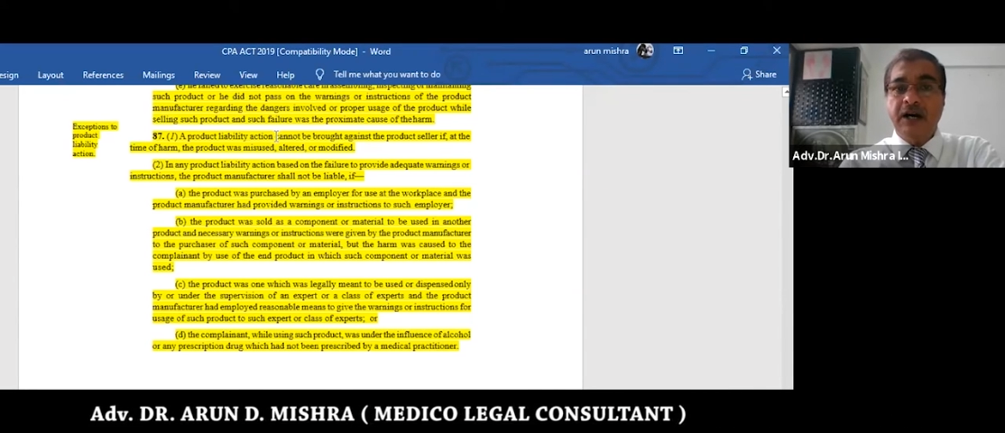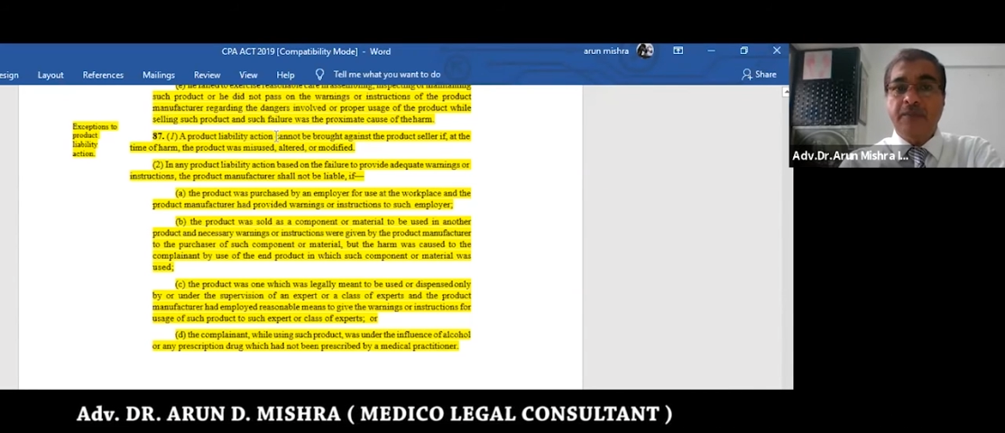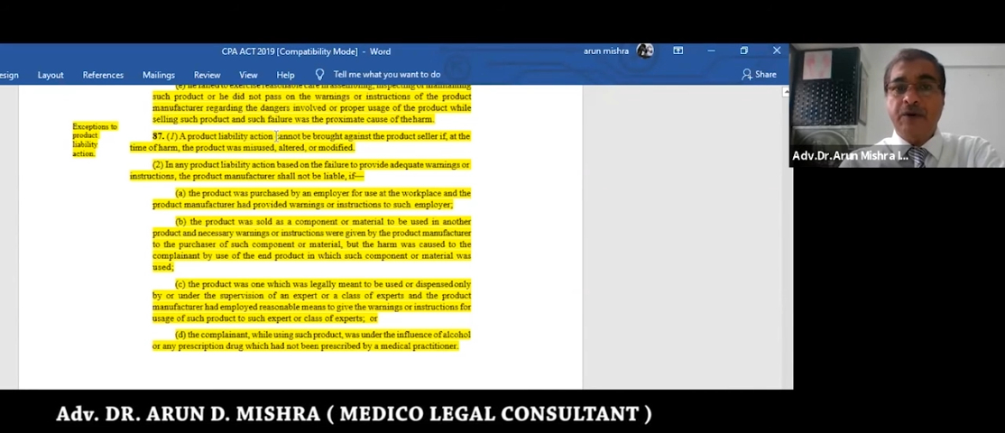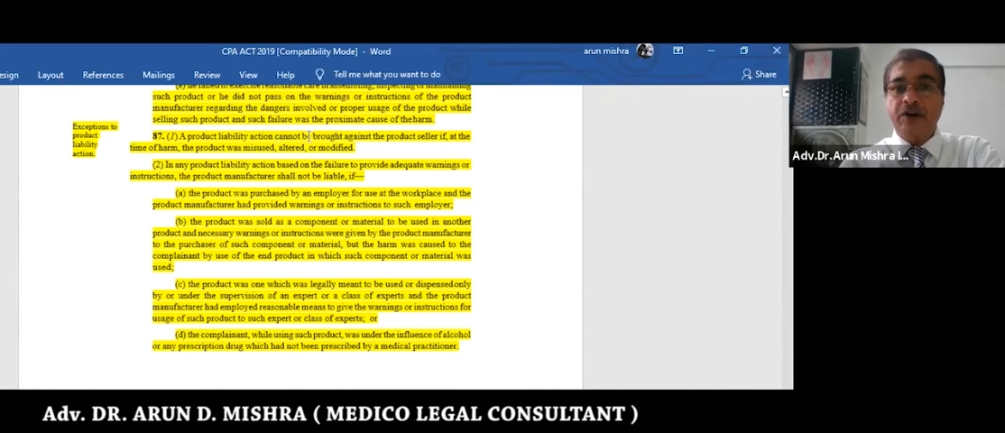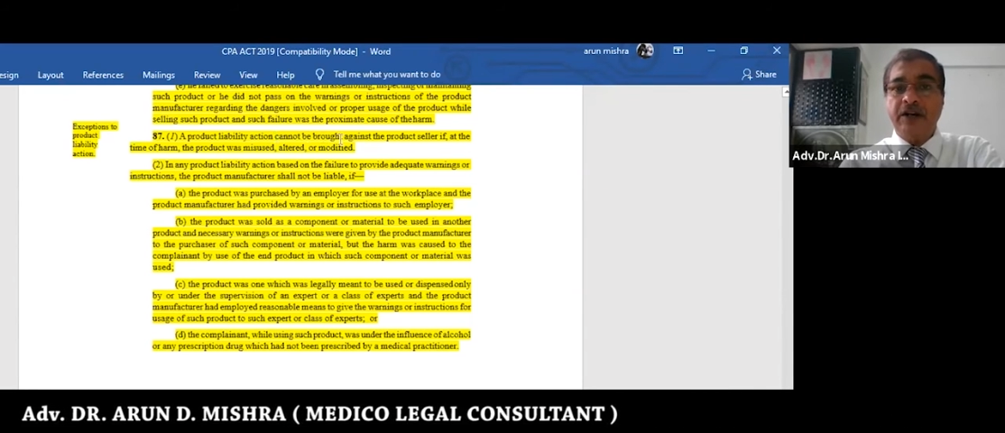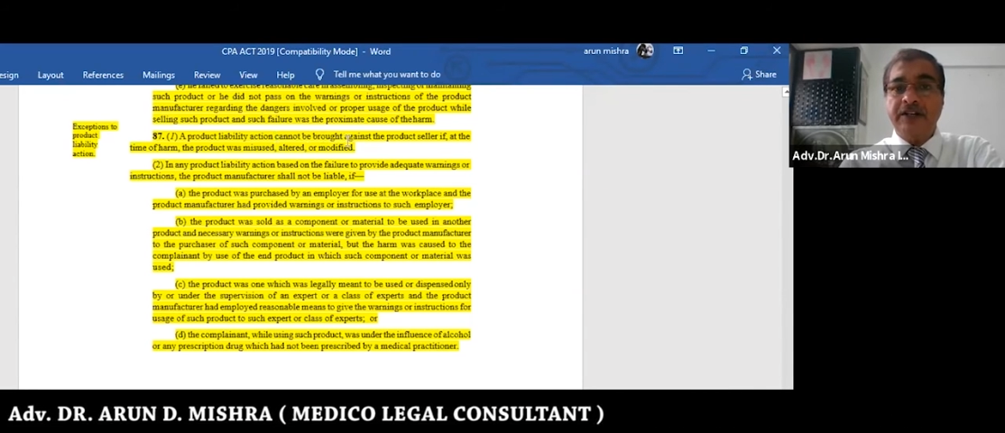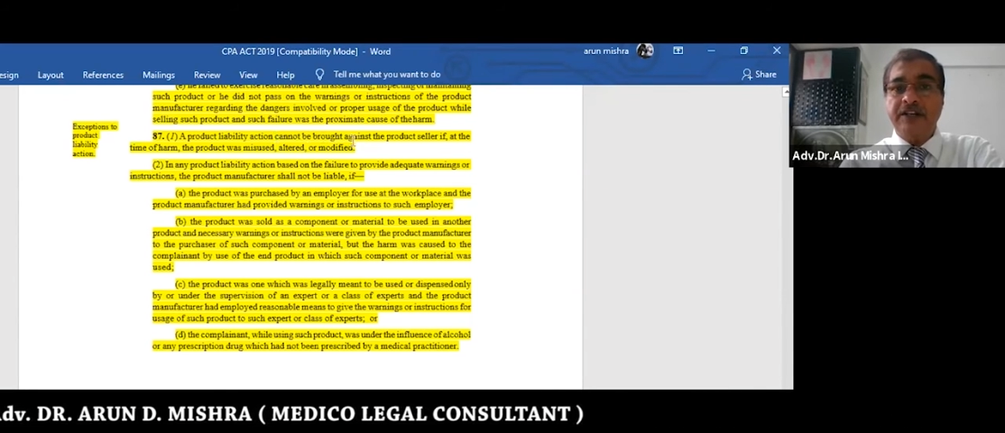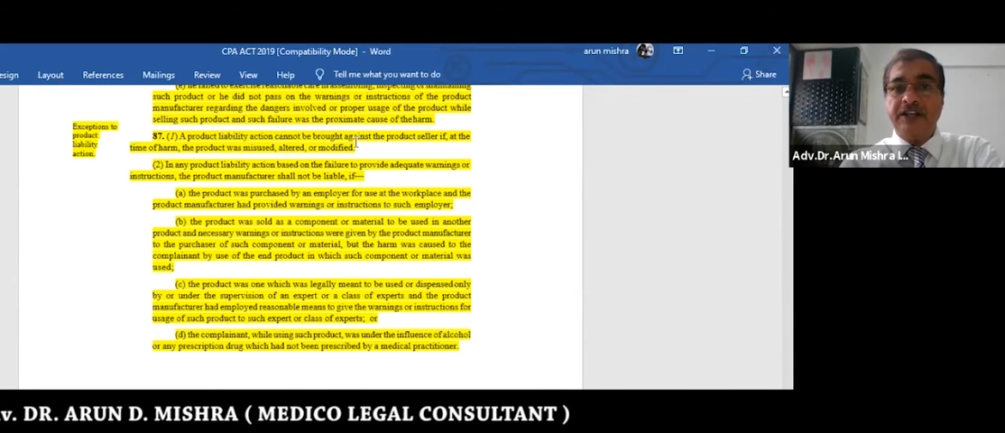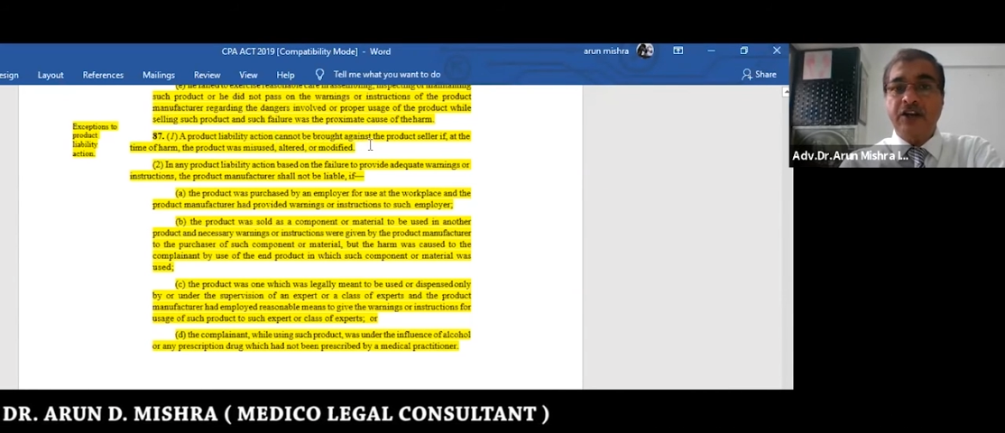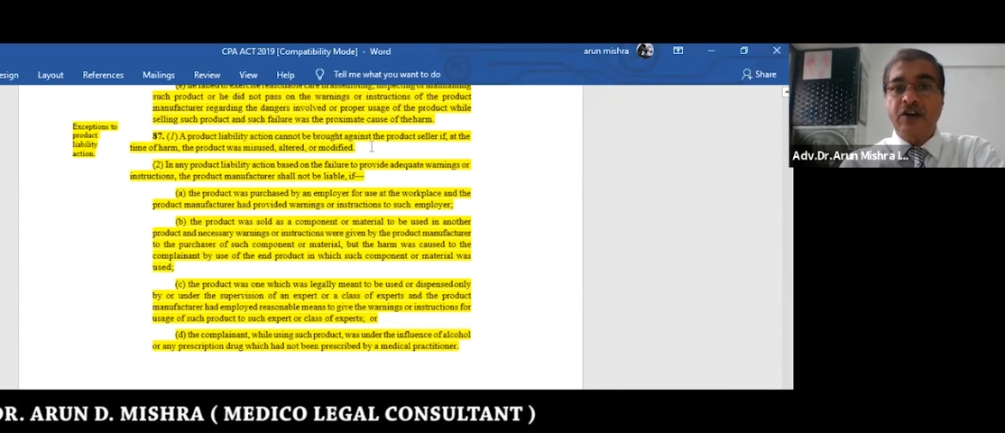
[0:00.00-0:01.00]
A product
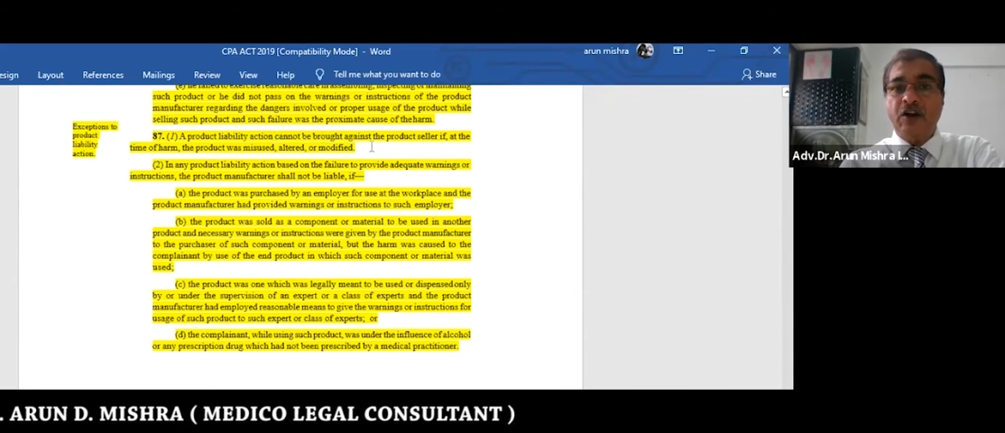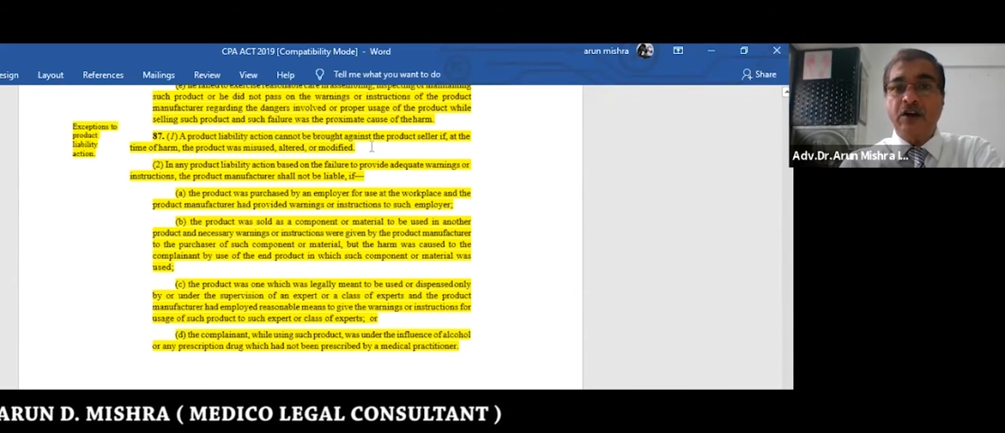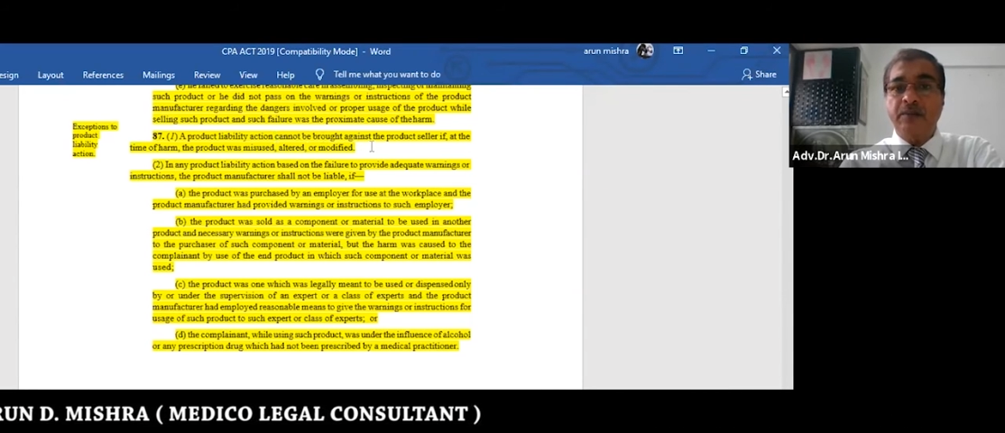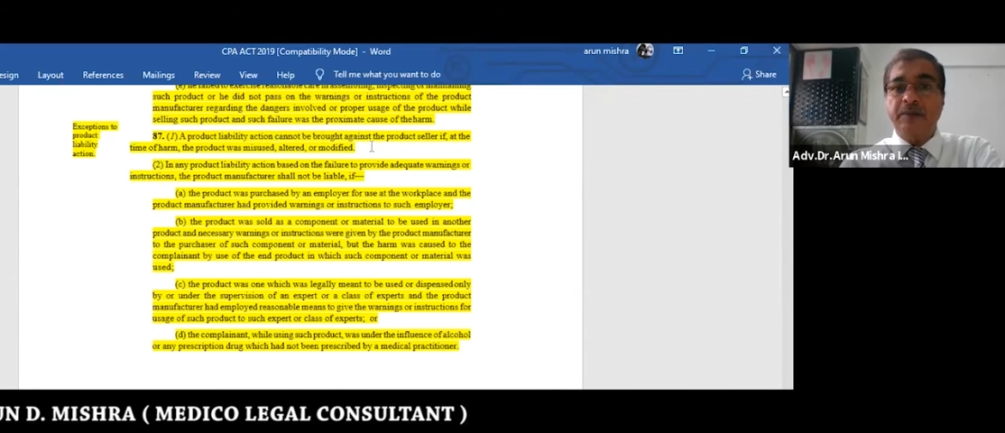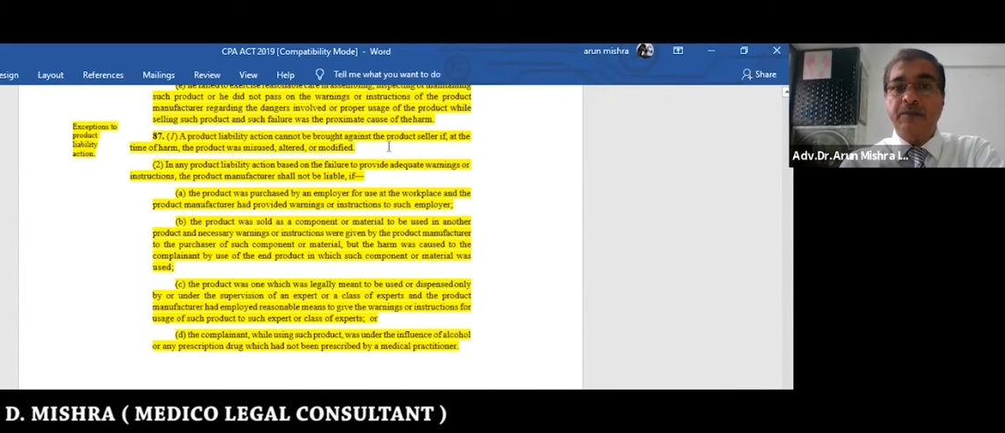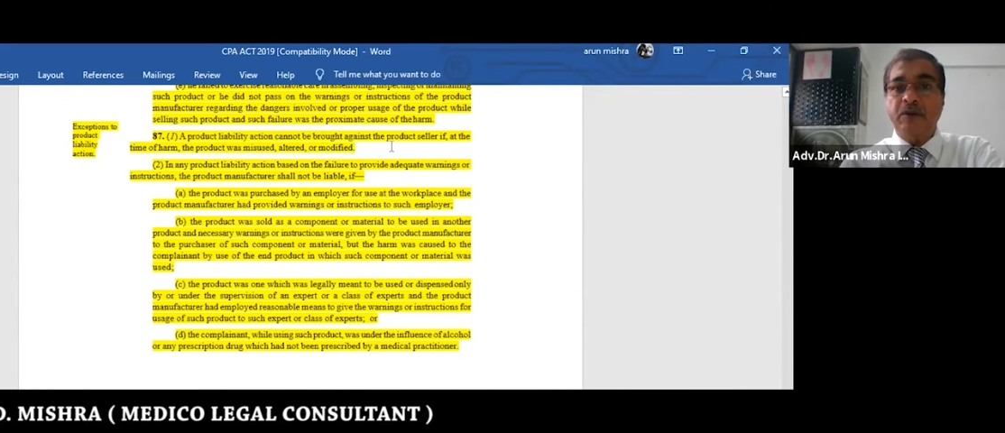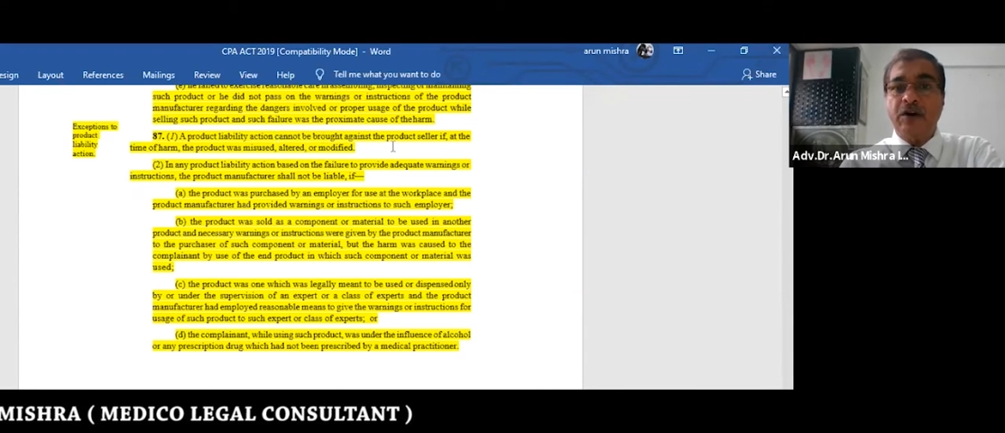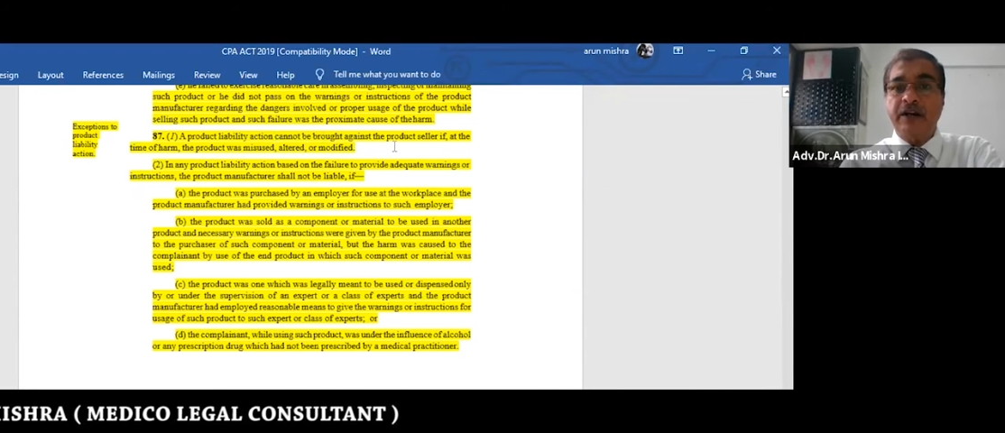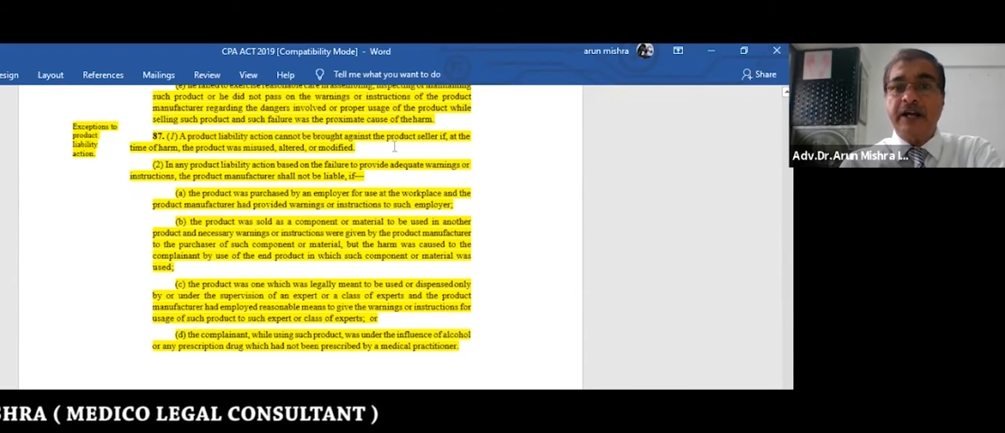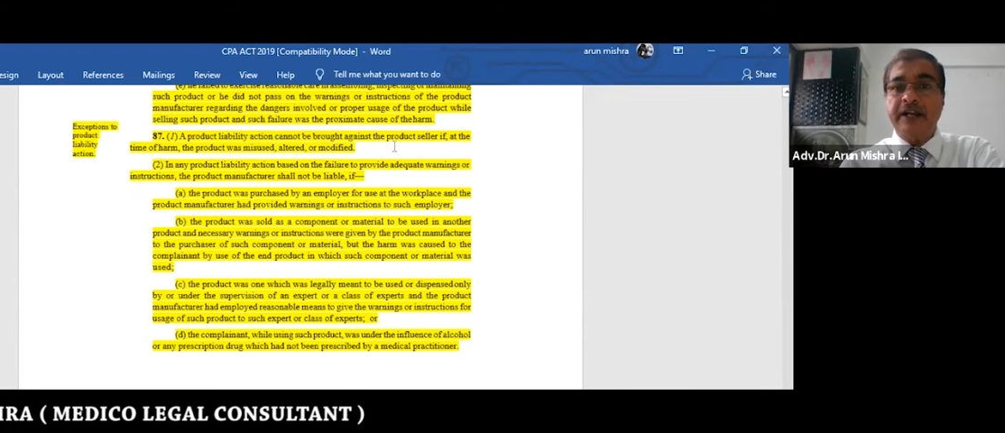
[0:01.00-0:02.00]
cannot be brought